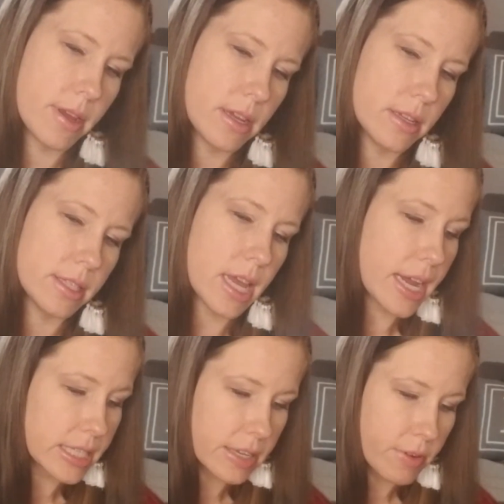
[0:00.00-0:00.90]

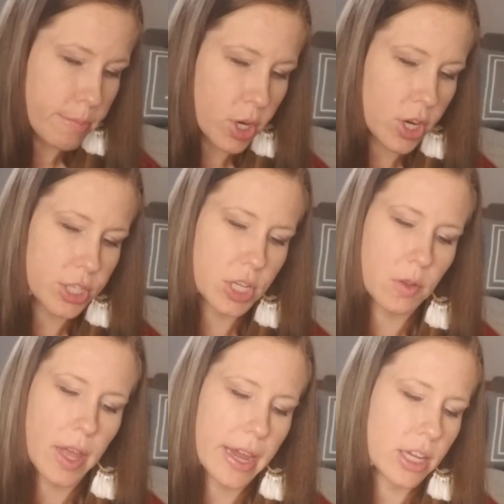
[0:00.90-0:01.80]
signs of a bird,
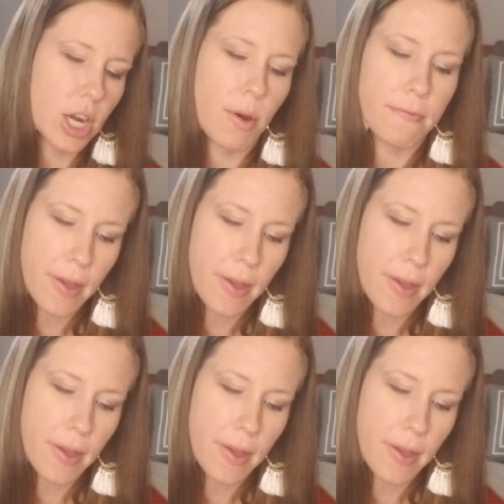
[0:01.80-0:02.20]
so a